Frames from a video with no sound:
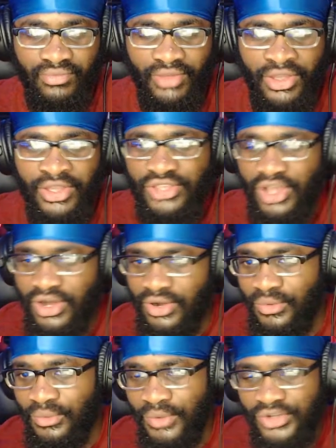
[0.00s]
Yo,
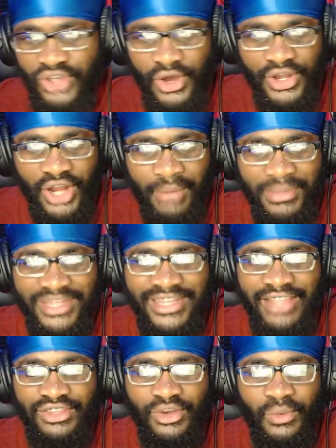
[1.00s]
what's going on,
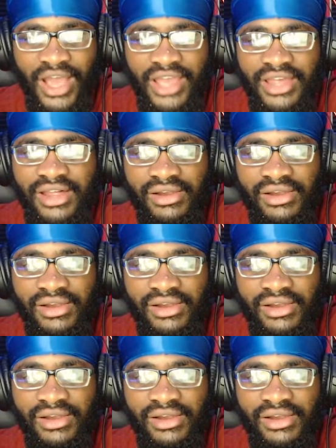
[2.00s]
Mezato? Why,